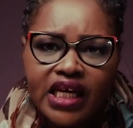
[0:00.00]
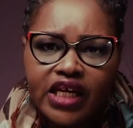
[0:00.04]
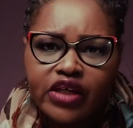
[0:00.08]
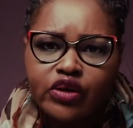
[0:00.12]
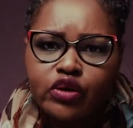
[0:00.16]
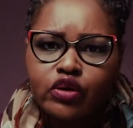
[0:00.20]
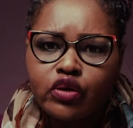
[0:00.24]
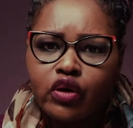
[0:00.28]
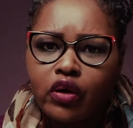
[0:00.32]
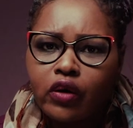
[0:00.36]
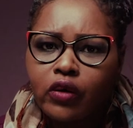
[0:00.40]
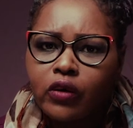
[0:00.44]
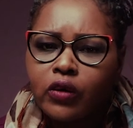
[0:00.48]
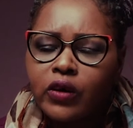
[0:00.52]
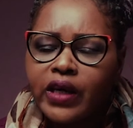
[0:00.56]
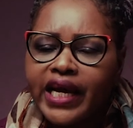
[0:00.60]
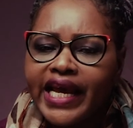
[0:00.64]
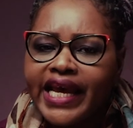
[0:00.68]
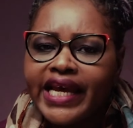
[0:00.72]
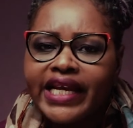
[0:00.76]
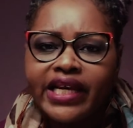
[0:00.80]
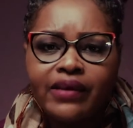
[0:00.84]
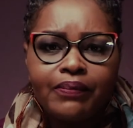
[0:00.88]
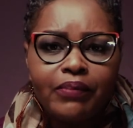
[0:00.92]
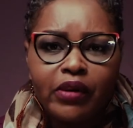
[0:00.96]

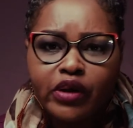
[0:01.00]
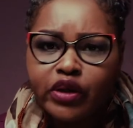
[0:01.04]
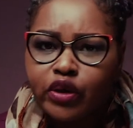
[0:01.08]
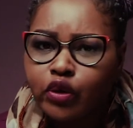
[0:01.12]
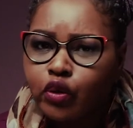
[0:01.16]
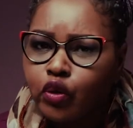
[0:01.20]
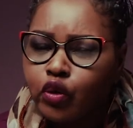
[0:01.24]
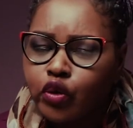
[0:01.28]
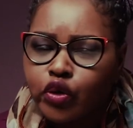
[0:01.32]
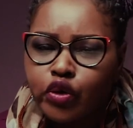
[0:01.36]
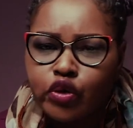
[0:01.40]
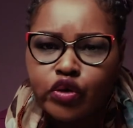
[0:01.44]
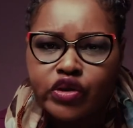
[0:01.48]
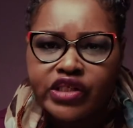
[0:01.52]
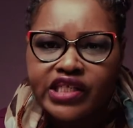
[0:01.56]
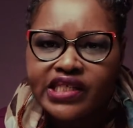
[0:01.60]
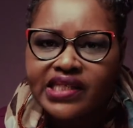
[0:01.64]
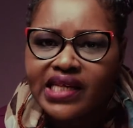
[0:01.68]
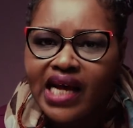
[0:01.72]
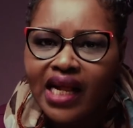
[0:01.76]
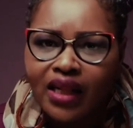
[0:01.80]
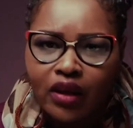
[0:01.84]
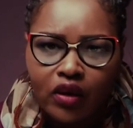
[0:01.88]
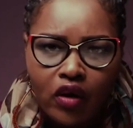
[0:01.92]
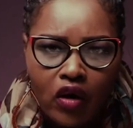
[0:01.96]
anybody who
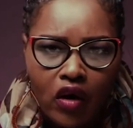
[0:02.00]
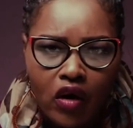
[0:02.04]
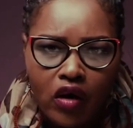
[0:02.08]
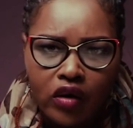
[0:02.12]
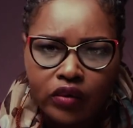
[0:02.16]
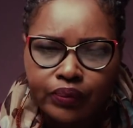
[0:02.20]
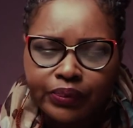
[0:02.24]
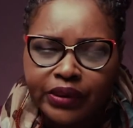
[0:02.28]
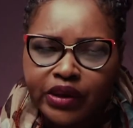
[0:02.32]
uses alcohol,